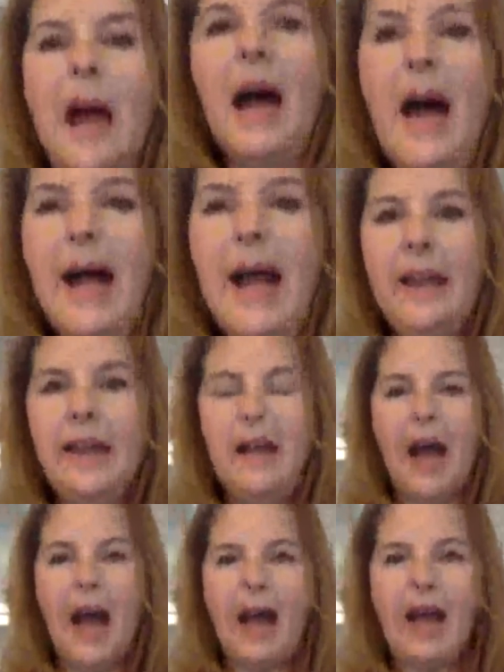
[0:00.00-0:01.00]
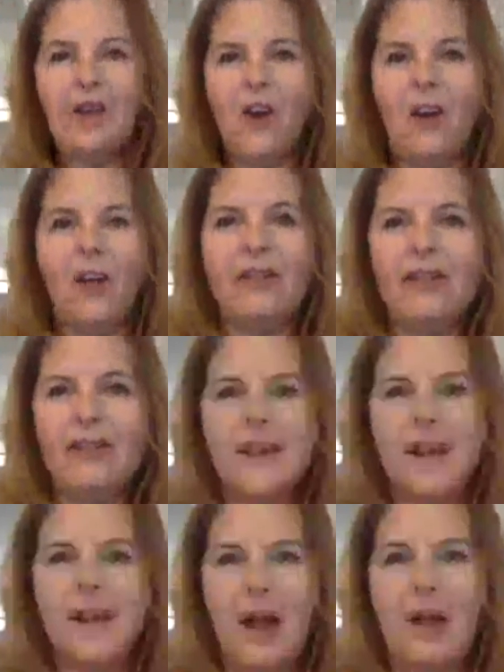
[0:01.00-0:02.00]
I I call this,
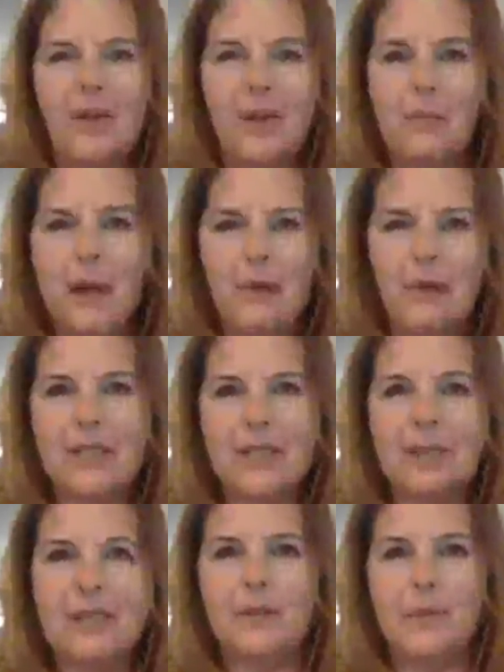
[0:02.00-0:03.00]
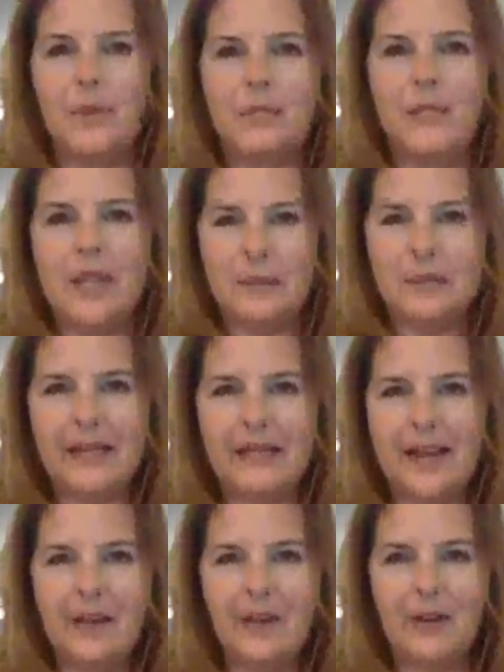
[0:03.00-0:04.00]
uh, you know, my recipe is a boozy upside
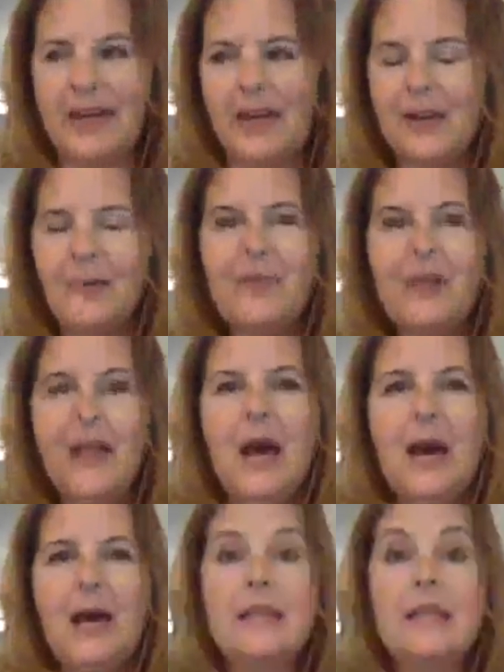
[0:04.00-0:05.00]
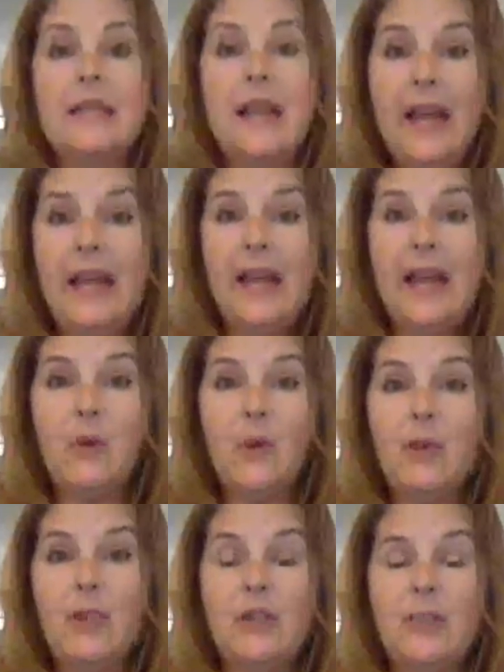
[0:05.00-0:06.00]
down cake. Uh, today, I'm
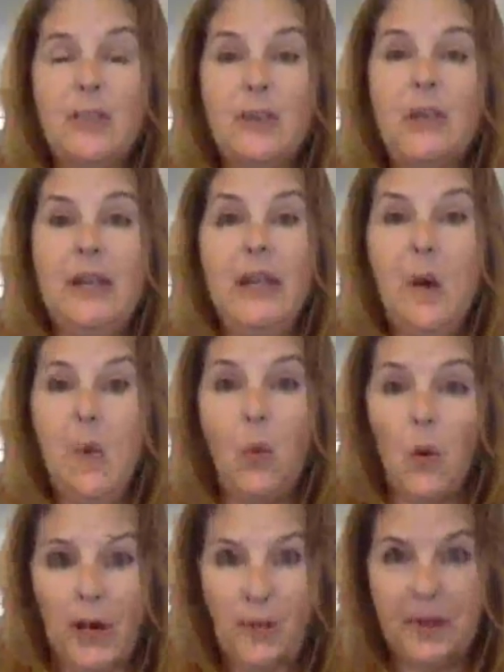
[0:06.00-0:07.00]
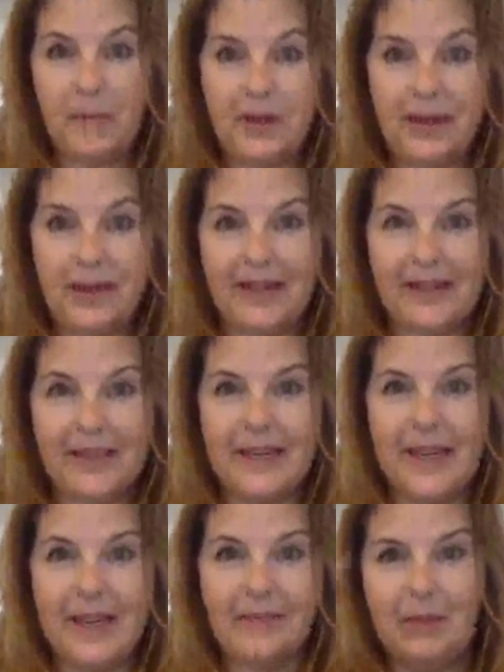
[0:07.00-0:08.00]
going to be working with bananas
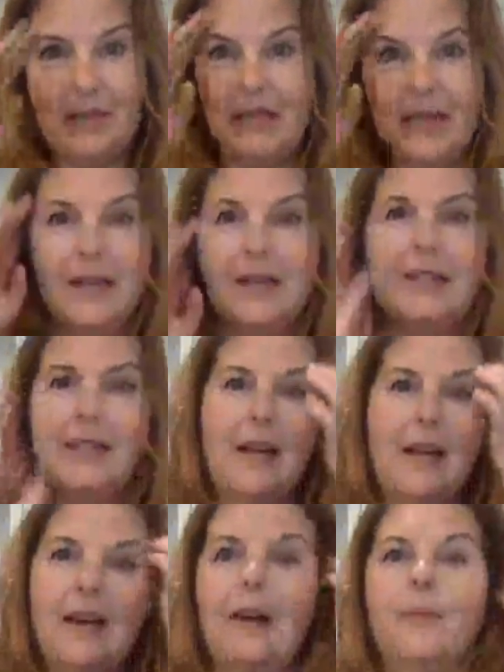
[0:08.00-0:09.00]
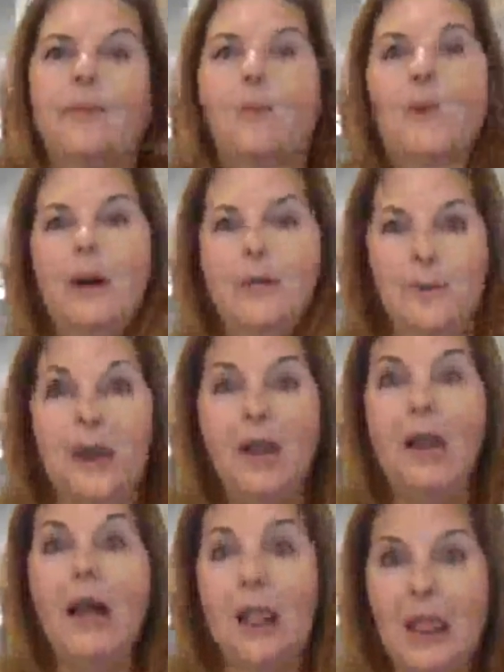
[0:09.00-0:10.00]
again because, uh, well,
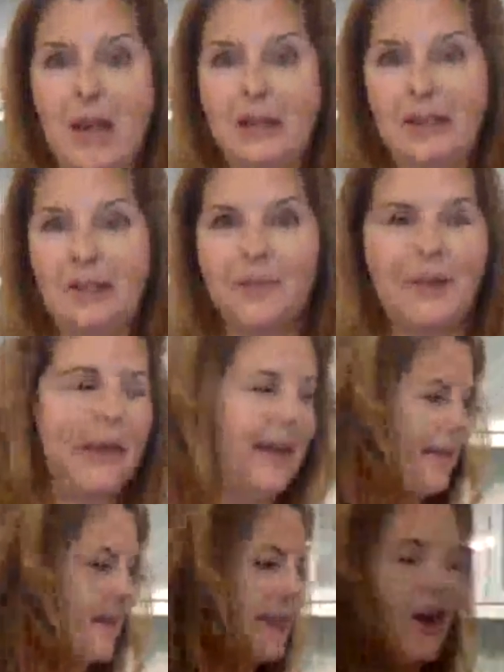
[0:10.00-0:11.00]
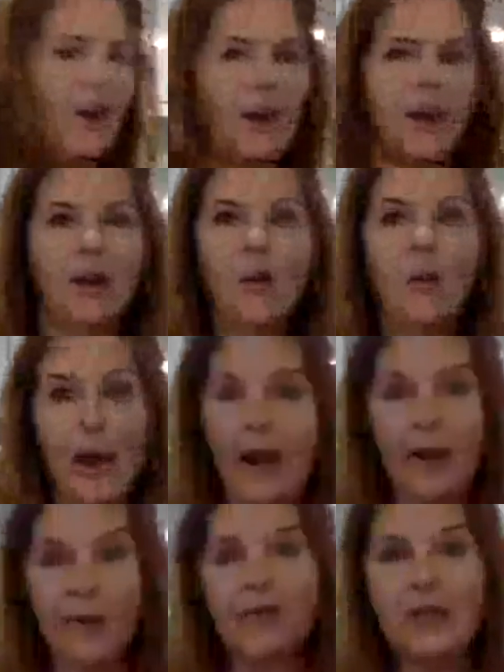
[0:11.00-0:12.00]
lots of bananas are
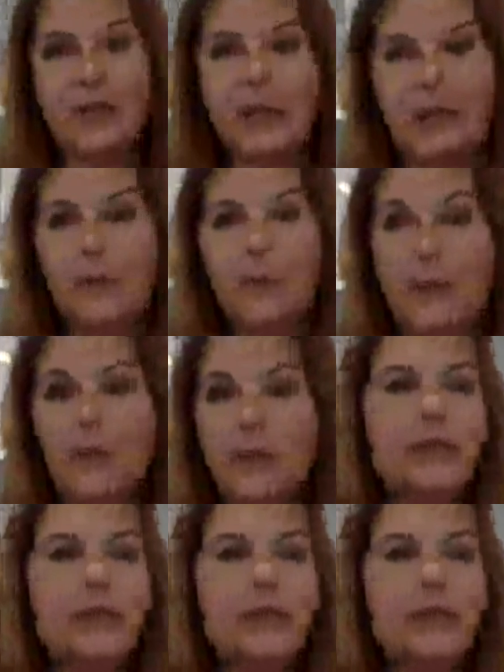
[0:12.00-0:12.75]
around in people's